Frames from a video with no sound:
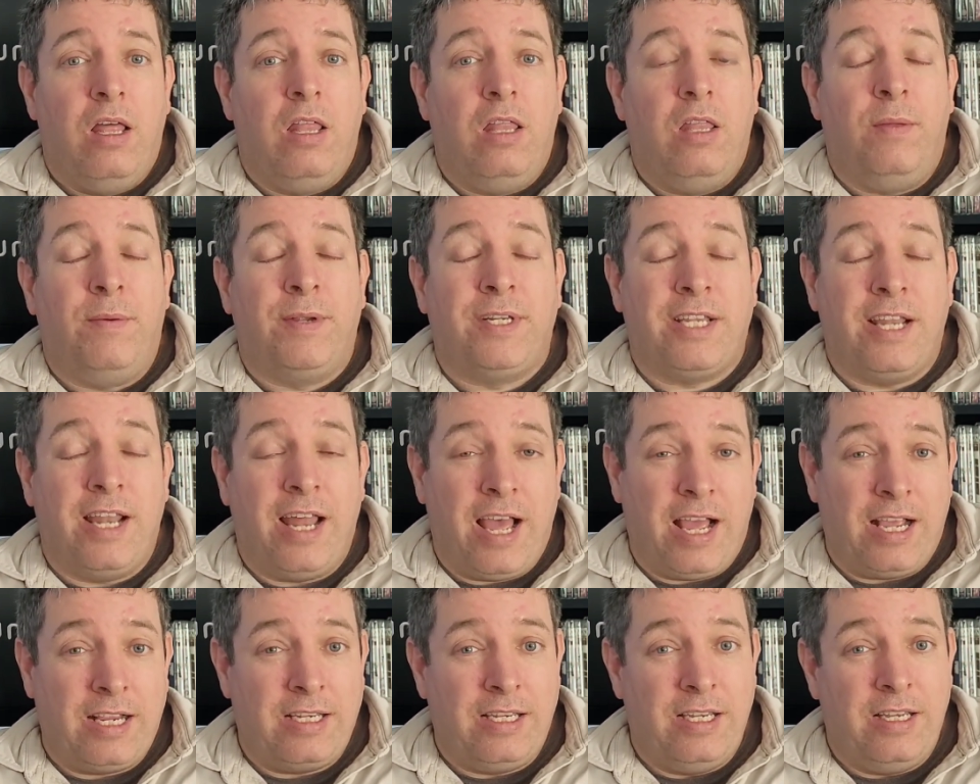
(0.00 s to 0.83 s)
there was an
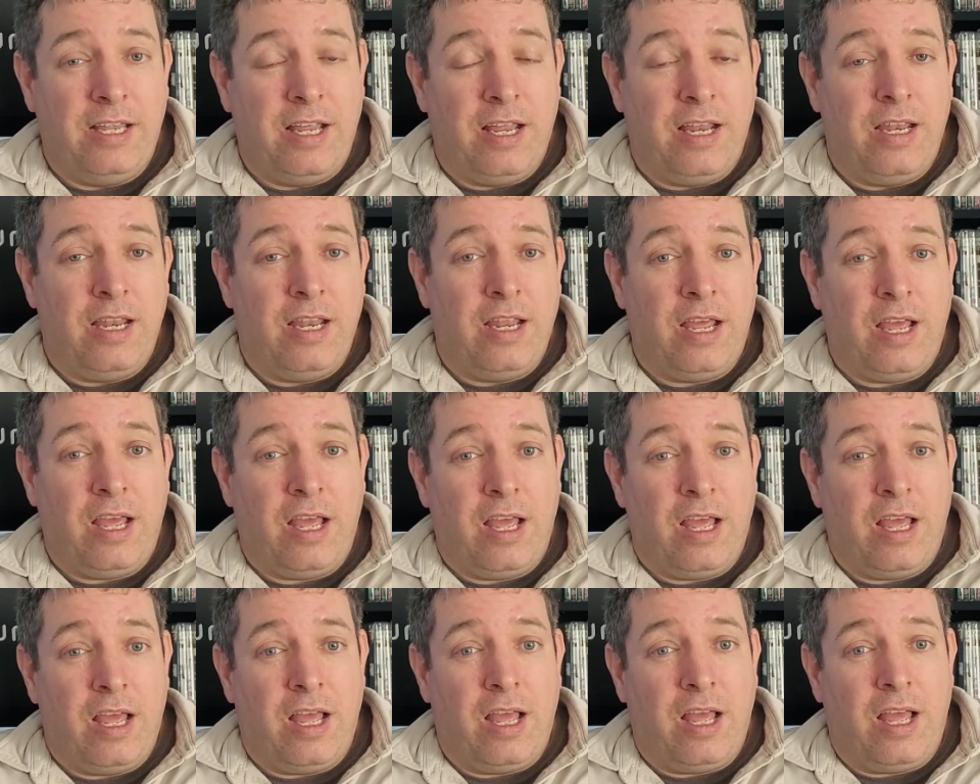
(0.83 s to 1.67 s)
accident
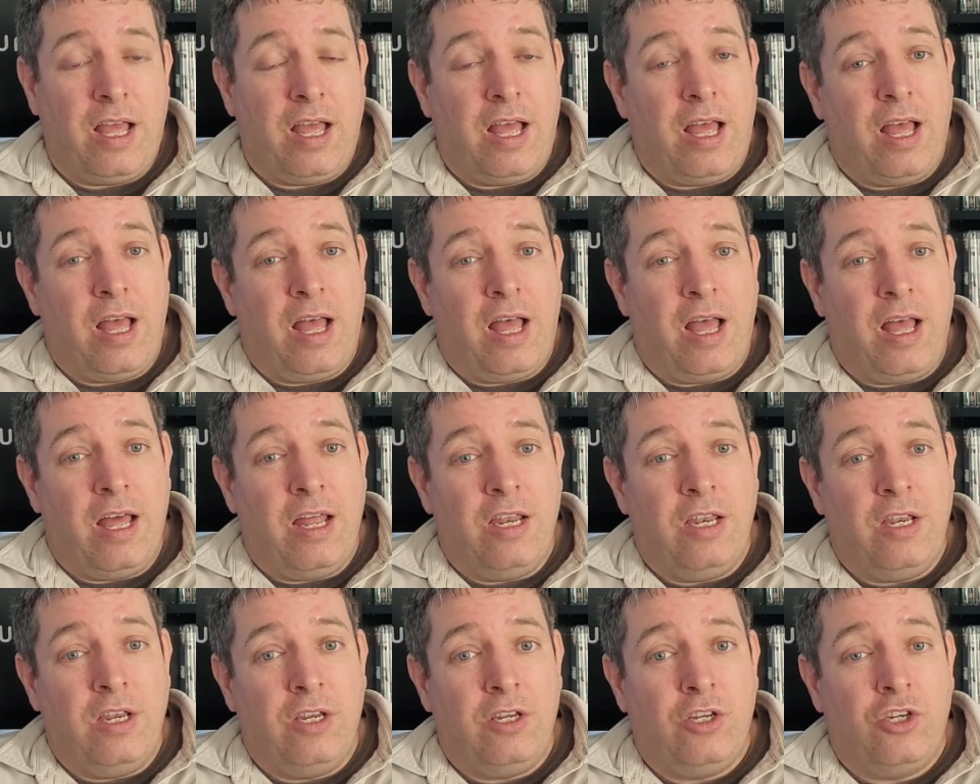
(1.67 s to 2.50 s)

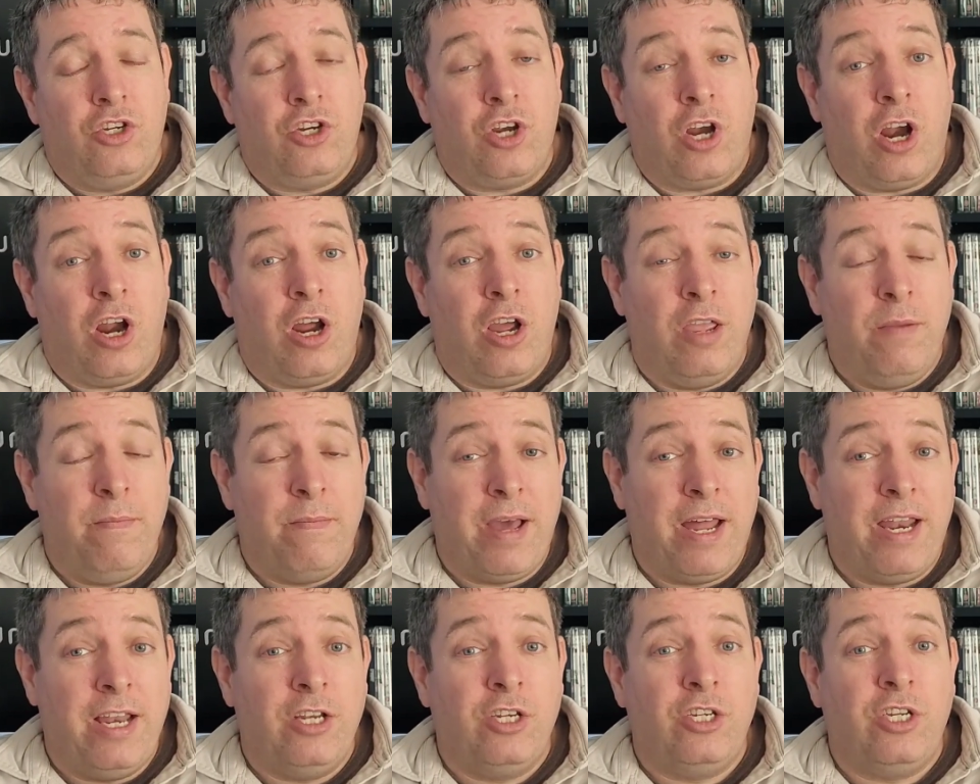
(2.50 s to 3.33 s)
and Charlie
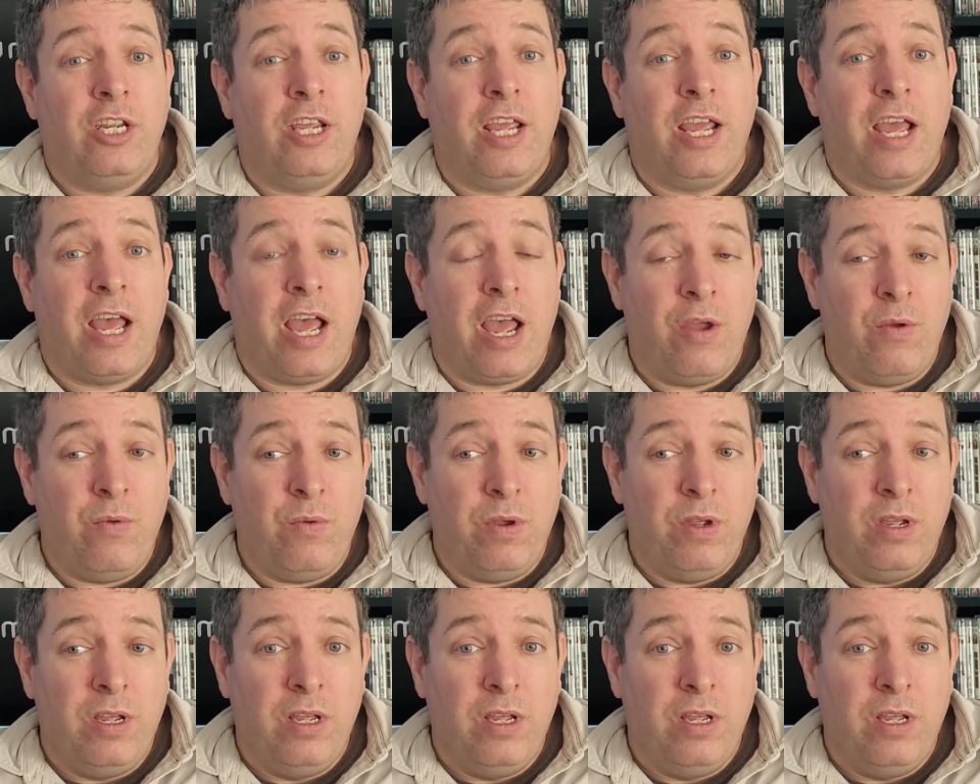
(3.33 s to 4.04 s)
managed to get out